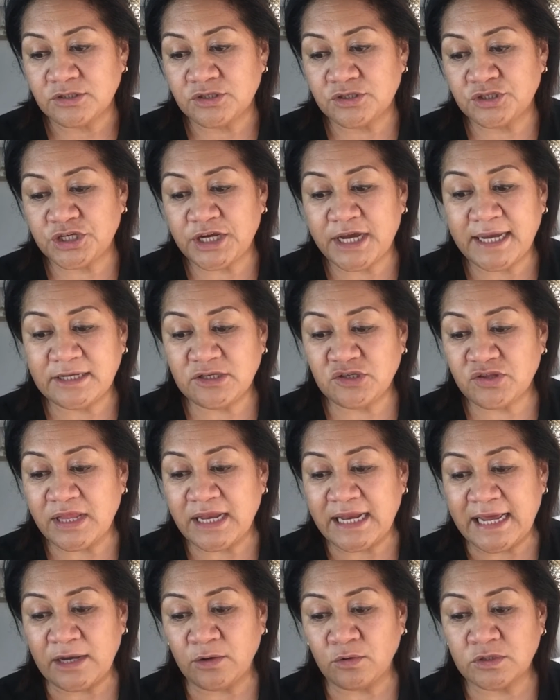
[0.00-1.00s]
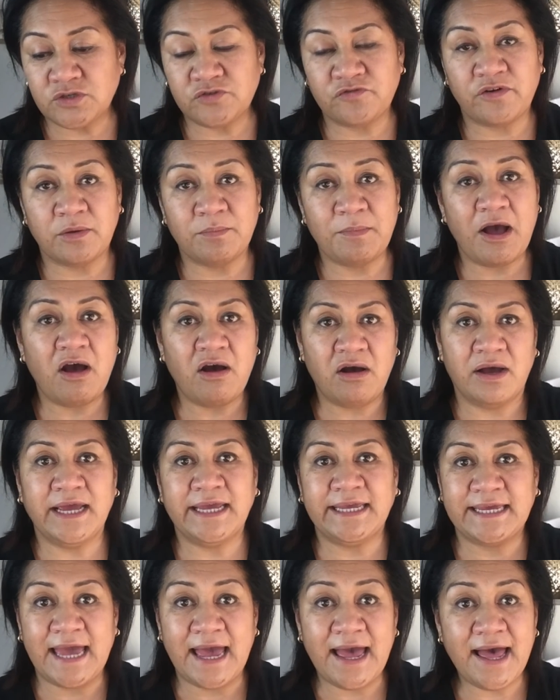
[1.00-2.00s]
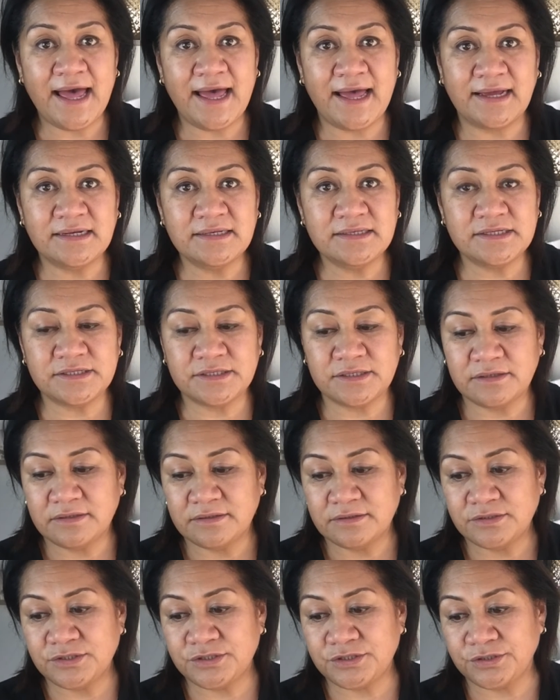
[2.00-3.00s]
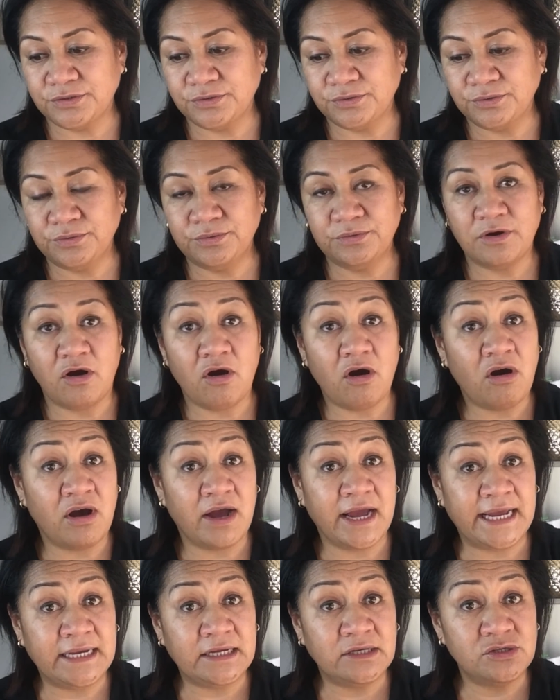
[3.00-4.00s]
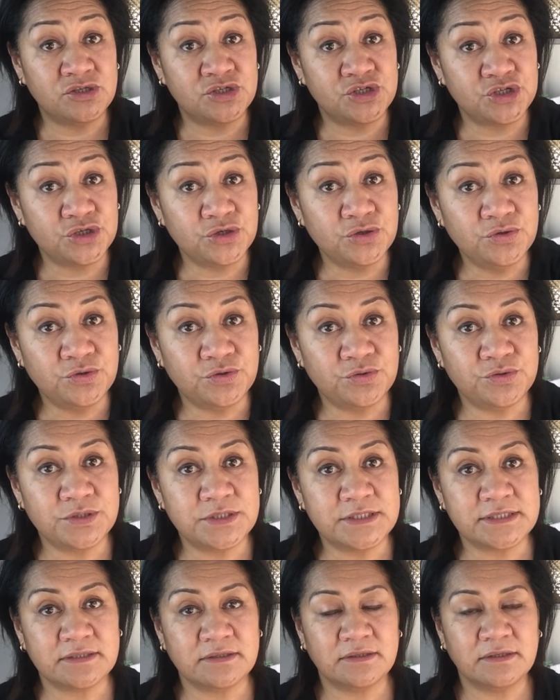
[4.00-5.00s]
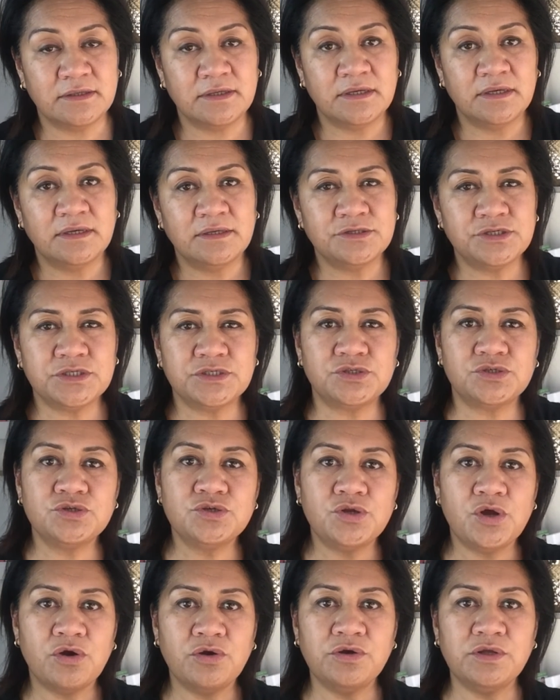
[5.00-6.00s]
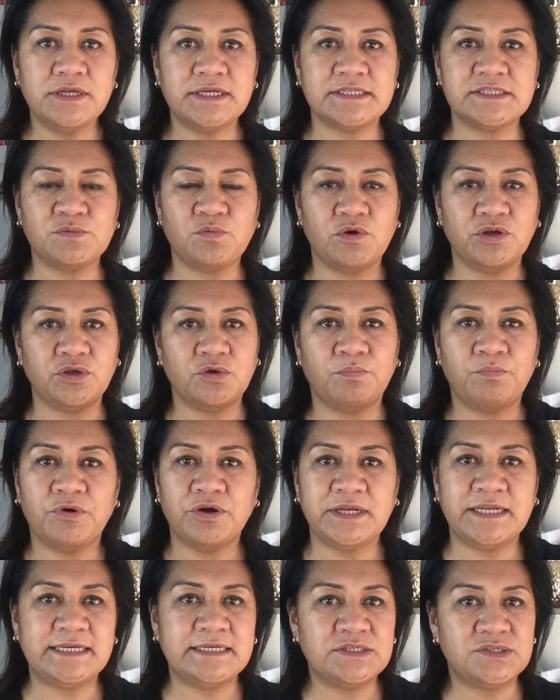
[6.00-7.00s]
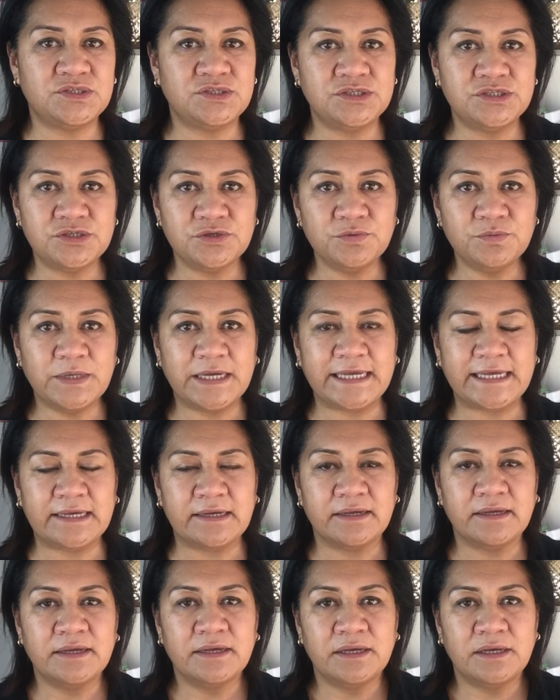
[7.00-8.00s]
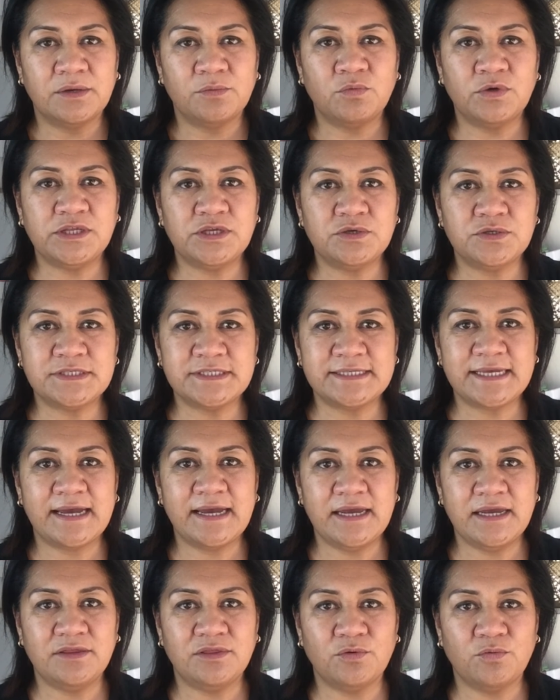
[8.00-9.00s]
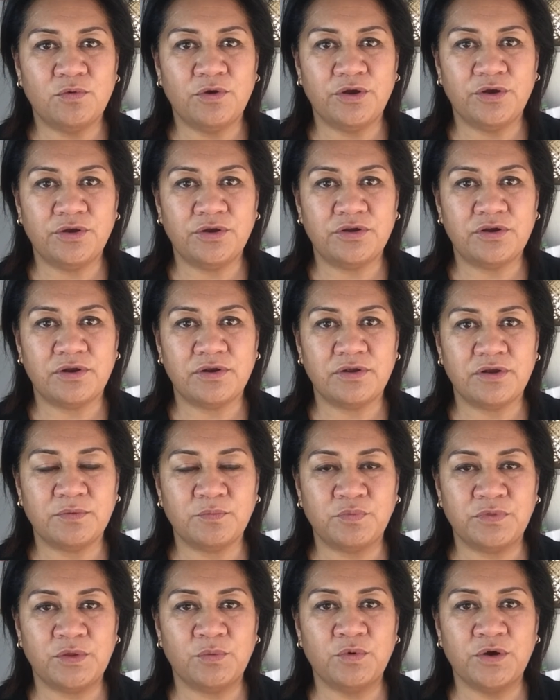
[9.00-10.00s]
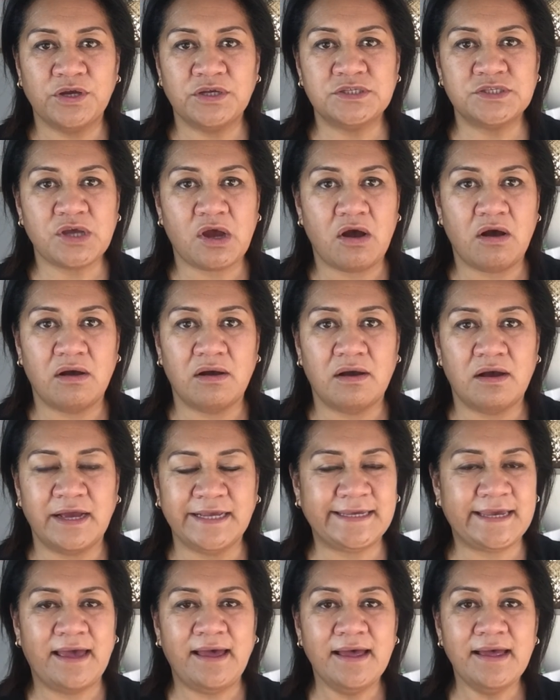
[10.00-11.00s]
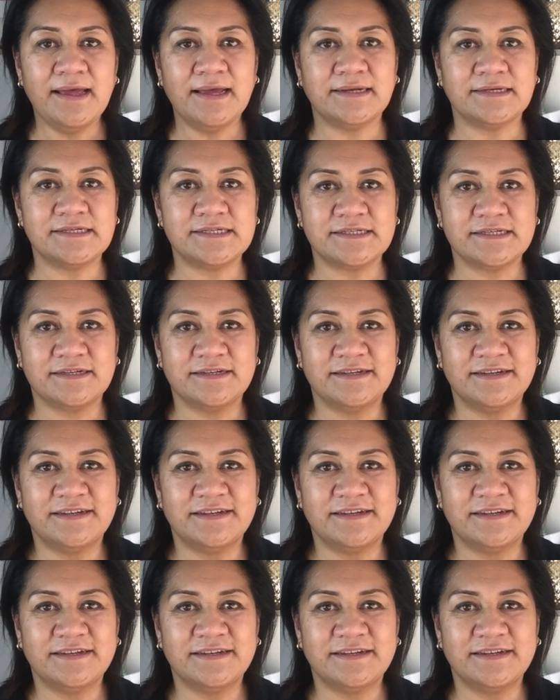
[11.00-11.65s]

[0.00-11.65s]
Change the language from I can't to I choose. Just notice what your body is doing when you say the words I can't.